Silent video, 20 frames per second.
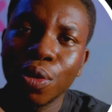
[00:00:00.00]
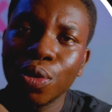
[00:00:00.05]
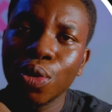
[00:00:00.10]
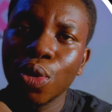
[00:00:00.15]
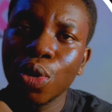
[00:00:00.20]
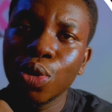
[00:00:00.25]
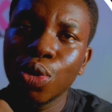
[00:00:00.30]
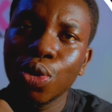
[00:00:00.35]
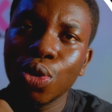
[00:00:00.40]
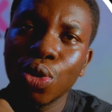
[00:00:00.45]
to
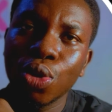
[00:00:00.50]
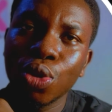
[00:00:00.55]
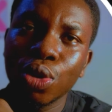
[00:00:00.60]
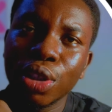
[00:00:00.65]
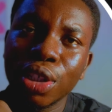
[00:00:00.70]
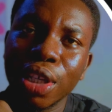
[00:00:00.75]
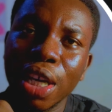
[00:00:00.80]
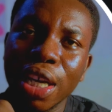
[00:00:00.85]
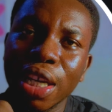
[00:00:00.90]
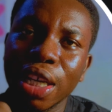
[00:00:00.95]
also
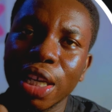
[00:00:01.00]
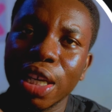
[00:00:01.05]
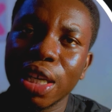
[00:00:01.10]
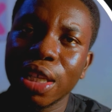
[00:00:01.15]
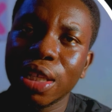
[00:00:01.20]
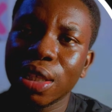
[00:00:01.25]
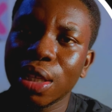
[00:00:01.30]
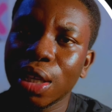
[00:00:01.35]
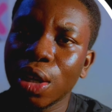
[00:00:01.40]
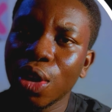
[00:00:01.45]
check
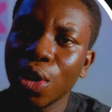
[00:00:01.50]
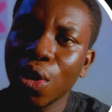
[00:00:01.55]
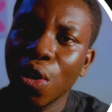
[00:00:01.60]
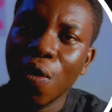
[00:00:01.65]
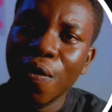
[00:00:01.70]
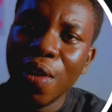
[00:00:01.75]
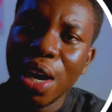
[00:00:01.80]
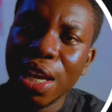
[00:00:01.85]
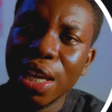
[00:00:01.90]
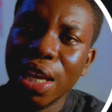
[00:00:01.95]
is
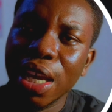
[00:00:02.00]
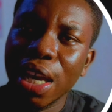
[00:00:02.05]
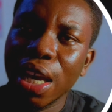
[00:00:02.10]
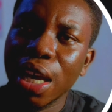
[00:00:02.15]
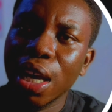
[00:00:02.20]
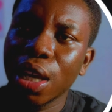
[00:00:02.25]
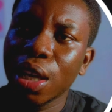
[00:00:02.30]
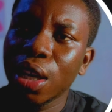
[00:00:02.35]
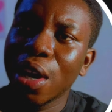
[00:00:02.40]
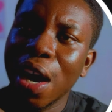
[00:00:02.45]
over
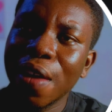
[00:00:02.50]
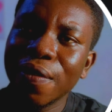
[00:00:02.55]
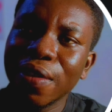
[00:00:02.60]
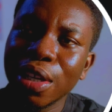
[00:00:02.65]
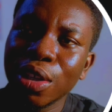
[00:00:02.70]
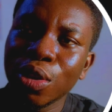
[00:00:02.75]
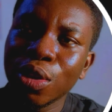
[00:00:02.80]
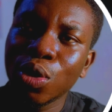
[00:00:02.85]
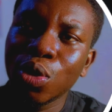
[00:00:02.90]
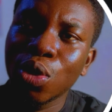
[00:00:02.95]
here we have
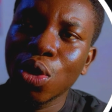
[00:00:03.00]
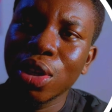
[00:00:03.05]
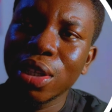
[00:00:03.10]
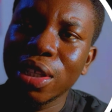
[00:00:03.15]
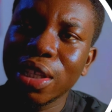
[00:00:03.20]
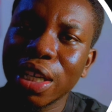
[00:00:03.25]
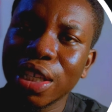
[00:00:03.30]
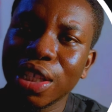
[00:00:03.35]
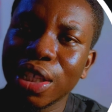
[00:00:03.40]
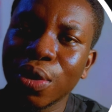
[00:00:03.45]
the install
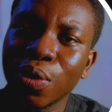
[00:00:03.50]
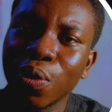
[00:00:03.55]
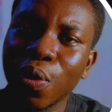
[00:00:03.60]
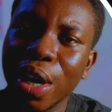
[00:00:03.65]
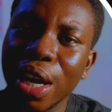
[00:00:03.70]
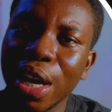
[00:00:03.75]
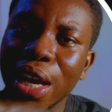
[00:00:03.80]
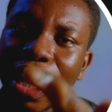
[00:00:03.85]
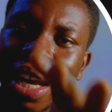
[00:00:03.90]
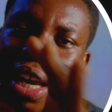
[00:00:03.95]
section,
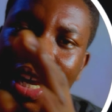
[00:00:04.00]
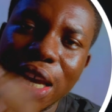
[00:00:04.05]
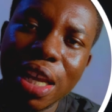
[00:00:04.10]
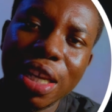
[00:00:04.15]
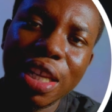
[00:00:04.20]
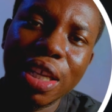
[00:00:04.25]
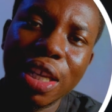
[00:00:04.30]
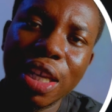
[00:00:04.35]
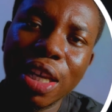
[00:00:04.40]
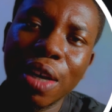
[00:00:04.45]
where
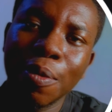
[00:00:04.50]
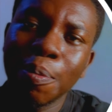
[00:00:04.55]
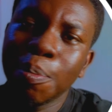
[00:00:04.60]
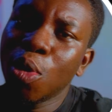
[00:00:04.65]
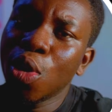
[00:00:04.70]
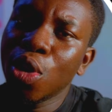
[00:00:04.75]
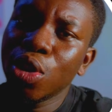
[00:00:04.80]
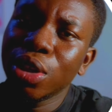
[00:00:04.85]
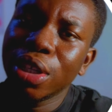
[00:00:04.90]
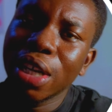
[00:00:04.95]
any
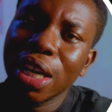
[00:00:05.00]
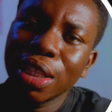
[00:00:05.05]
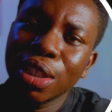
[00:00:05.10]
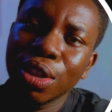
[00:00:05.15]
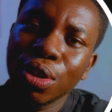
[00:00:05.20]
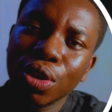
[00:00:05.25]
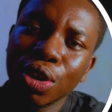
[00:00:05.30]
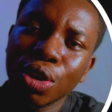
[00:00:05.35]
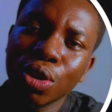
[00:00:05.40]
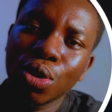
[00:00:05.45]
mod
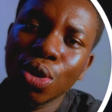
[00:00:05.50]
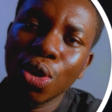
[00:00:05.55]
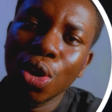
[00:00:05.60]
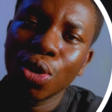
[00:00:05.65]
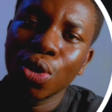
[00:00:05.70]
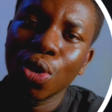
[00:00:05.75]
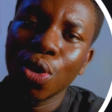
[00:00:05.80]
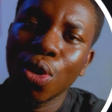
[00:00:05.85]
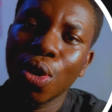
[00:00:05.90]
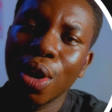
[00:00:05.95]
that you
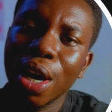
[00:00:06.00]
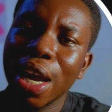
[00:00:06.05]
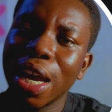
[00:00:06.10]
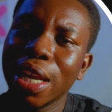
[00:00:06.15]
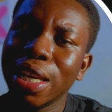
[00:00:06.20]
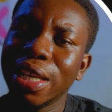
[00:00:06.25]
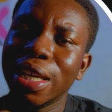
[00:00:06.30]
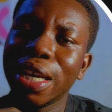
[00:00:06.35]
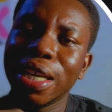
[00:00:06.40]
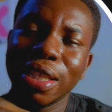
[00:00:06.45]
installed or
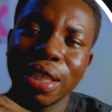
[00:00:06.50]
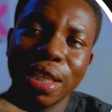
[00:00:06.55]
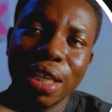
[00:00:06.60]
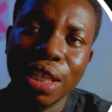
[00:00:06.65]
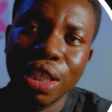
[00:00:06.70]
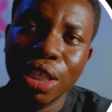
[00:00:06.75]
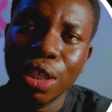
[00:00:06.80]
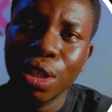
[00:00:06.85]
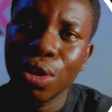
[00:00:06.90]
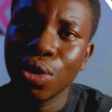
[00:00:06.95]
any
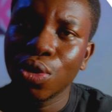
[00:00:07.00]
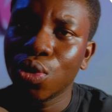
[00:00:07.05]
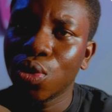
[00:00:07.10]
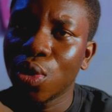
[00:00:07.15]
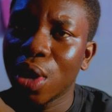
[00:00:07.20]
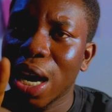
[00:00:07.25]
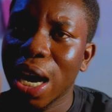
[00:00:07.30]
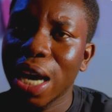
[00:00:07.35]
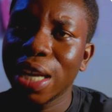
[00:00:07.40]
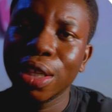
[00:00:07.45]
extension you
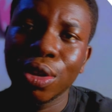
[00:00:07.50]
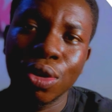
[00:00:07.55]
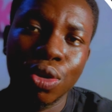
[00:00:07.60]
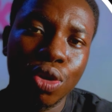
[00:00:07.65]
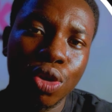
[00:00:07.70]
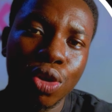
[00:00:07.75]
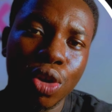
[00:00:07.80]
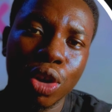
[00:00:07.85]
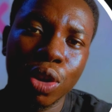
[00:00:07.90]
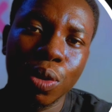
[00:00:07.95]
add
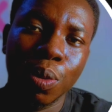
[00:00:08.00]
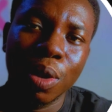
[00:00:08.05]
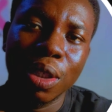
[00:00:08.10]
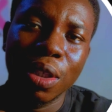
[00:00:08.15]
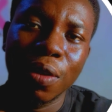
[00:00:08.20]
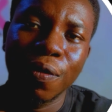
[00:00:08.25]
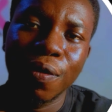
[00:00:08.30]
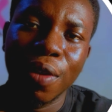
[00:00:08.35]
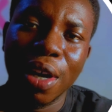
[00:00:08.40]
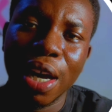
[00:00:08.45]
into your
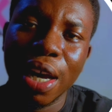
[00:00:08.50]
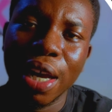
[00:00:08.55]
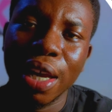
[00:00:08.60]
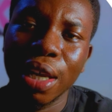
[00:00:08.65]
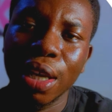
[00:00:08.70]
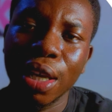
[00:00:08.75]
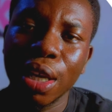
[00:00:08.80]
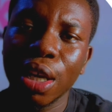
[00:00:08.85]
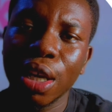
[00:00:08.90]
Spotify